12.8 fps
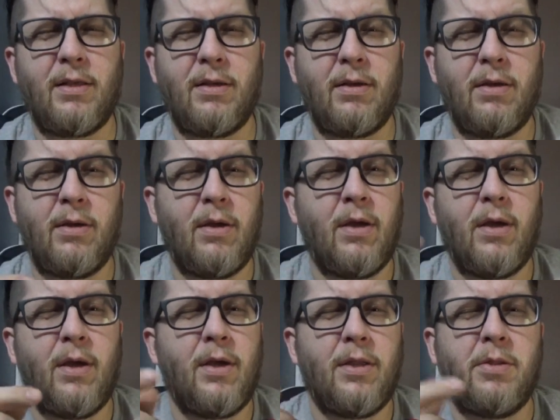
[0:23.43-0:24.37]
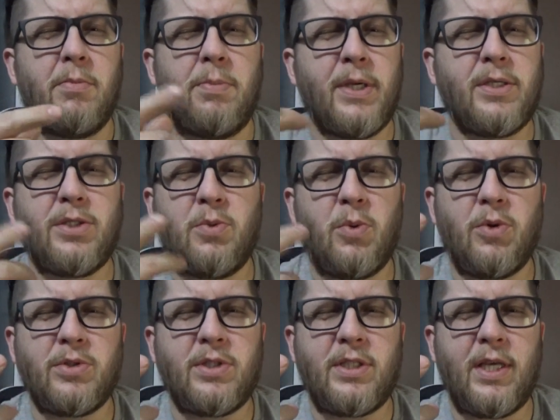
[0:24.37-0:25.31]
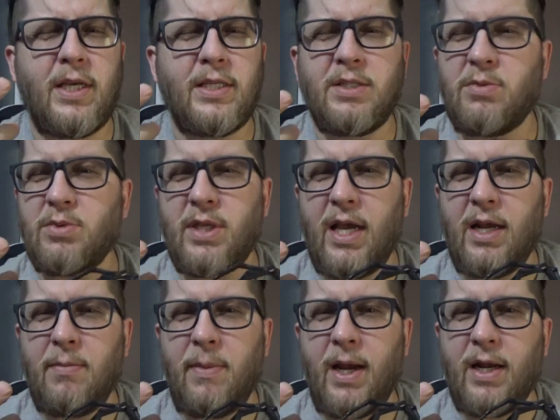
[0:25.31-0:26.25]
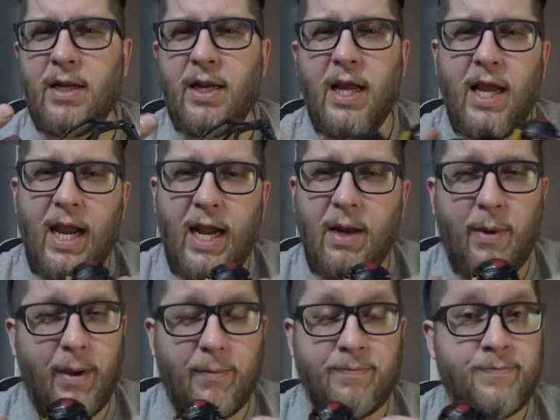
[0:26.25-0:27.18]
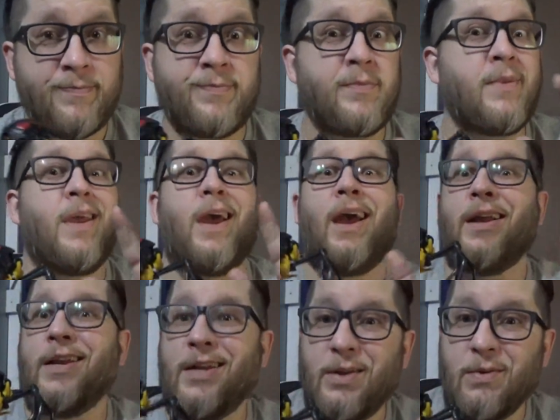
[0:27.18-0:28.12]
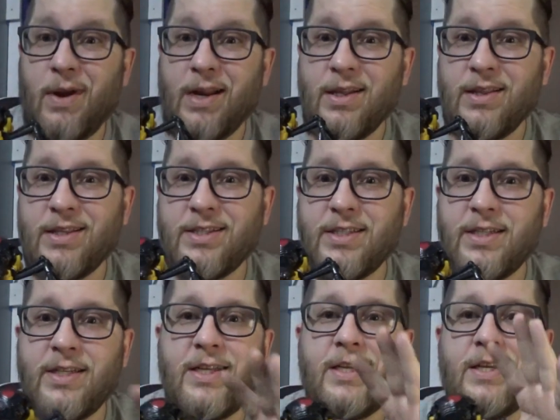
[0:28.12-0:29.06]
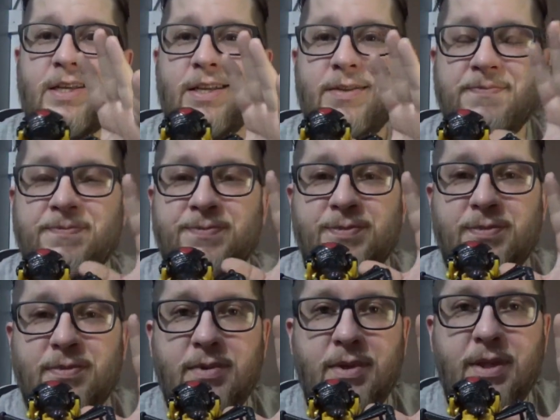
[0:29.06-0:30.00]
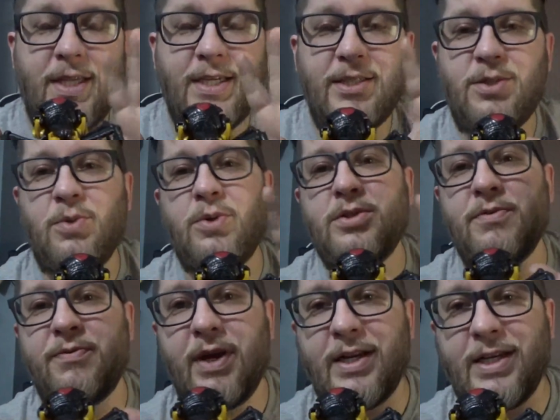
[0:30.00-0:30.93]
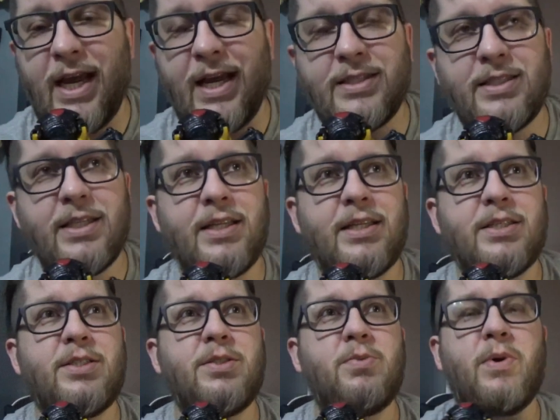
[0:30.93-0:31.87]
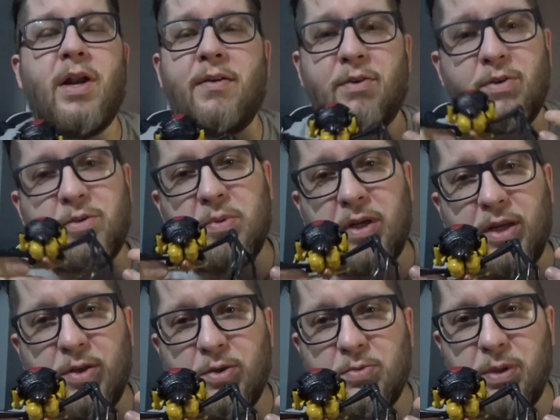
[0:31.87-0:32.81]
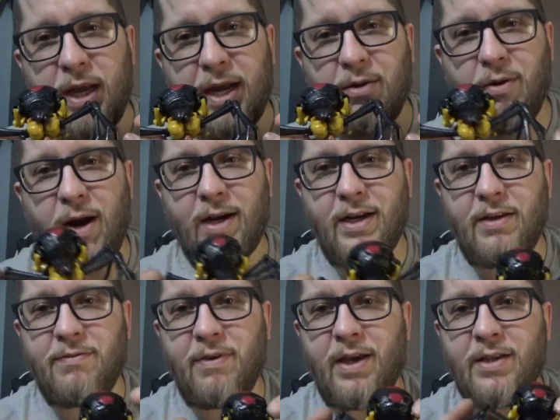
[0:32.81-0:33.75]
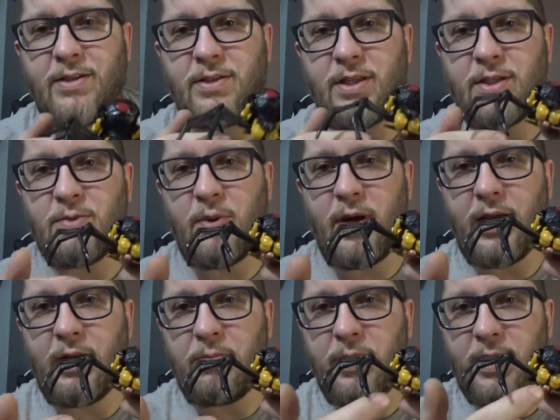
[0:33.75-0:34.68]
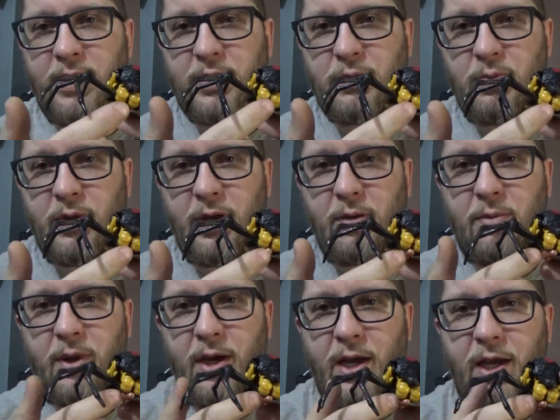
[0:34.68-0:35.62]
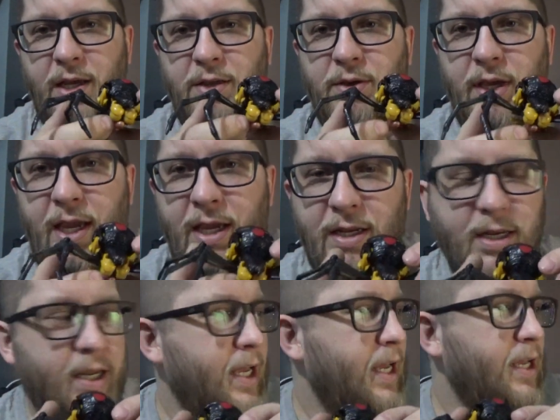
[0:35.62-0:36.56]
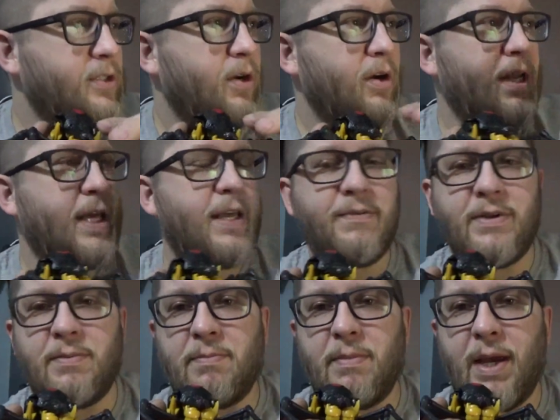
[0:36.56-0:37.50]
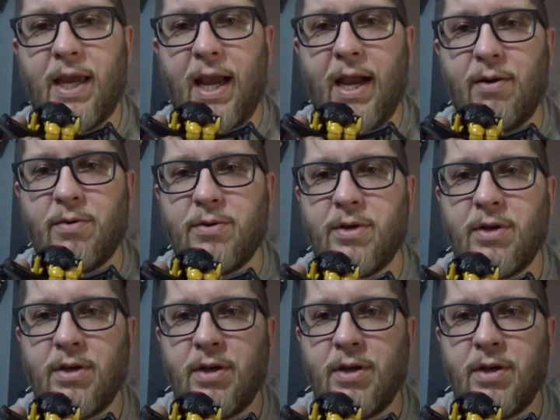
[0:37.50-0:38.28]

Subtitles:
the Beast Wars things. It was animated. Anyway, at any rate, listen, these toys are fantastic. This is the one I've always been a huge Black Arachnia fan, so that's why I had to pick this one up. You can't. It's hard to even make out